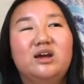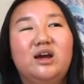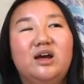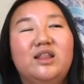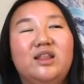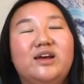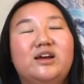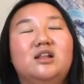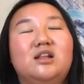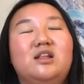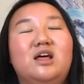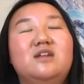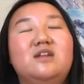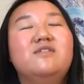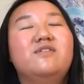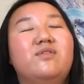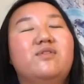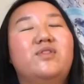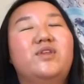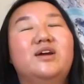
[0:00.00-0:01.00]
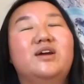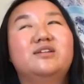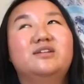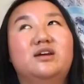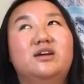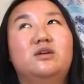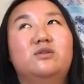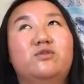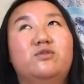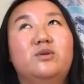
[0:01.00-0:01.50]
Like a lot of things
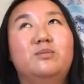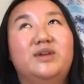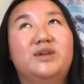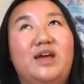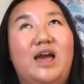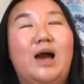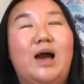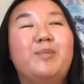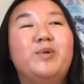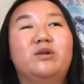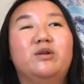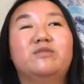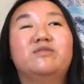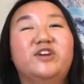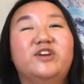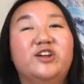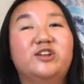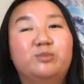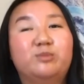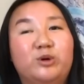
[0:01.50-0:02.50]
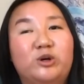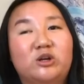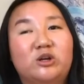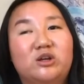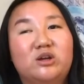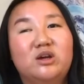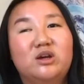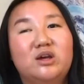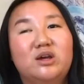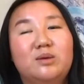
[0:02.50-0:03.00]
like for me happened on Facebook
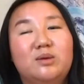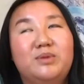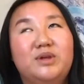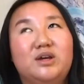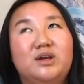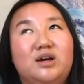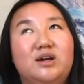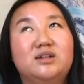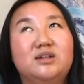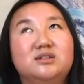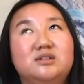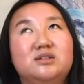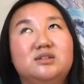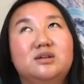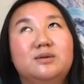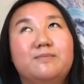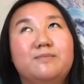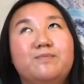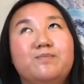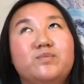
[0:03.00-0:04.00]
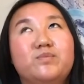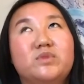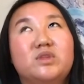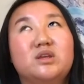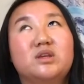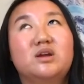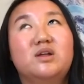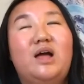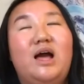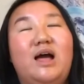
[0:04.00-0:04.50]
because
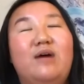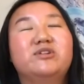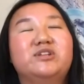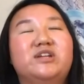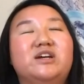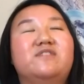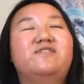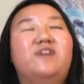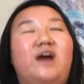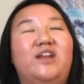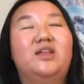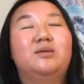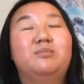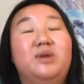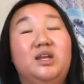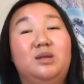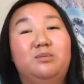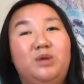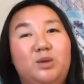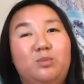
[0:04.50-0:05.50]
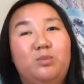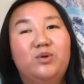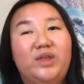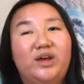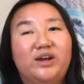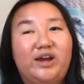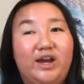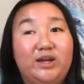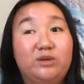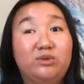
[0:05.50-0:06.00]
I was like finally meeting people
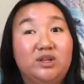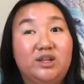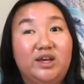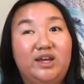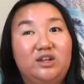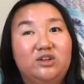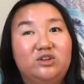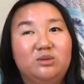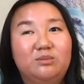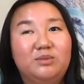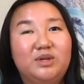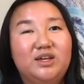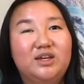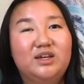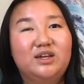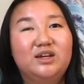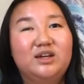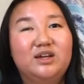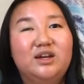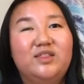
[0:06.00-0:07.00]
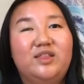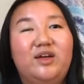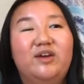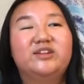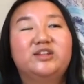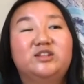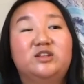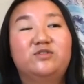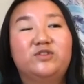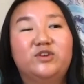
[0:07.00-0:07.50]
that kind of related to me. That
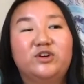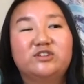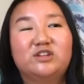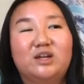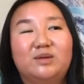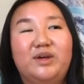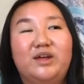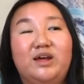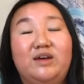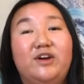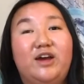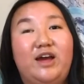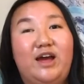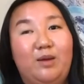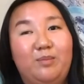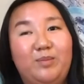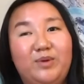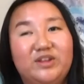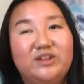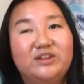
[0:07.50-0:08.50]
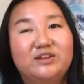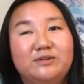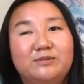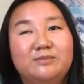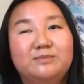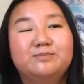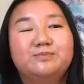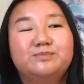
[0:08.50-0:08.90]
was like the first time that ever happened.